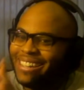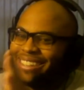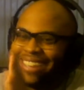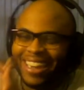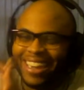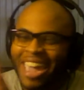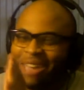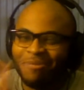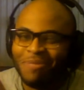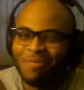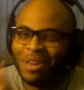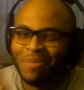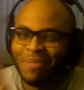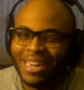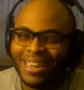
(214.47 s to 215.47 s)
You can't
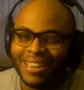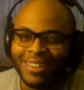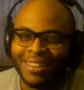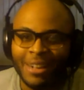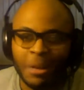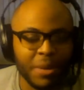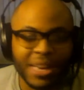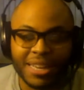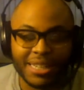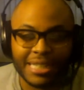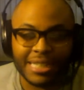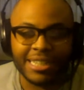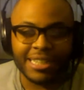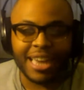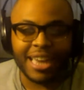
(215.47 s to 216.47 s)
be me because
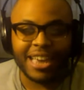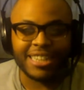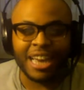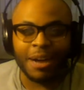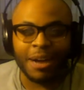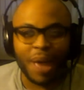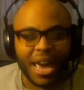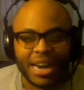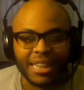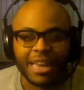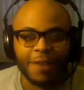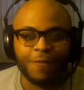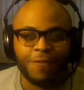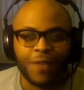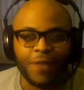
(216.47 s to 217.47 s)
these takes come out of
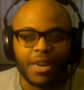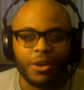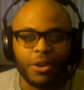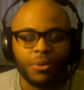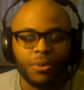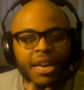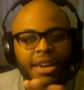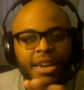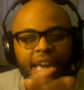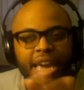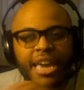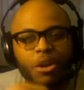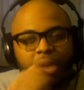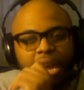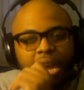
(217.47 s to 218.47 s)
left field. Now,
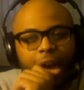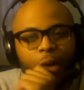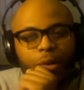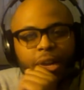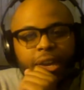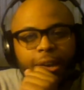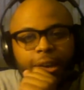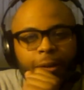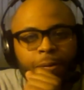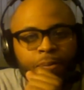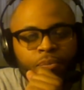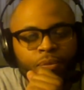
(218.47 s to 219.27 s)
hear me out here.